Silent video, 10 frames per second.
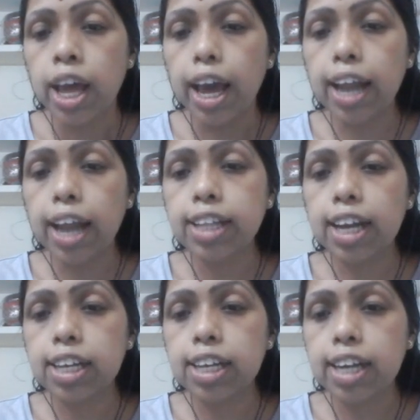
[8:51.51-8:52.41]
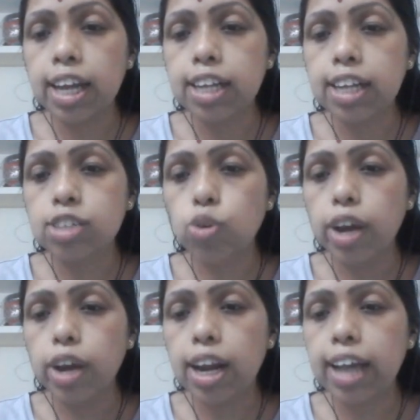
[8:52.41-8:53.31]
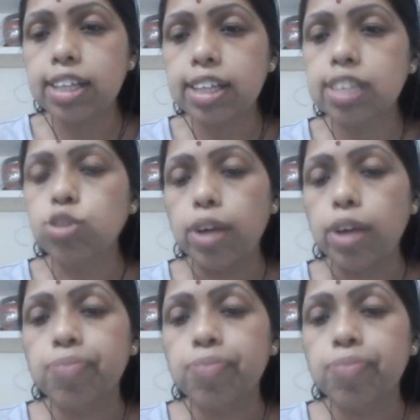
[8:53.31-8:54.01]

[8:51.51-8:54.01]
another ray is going like this way.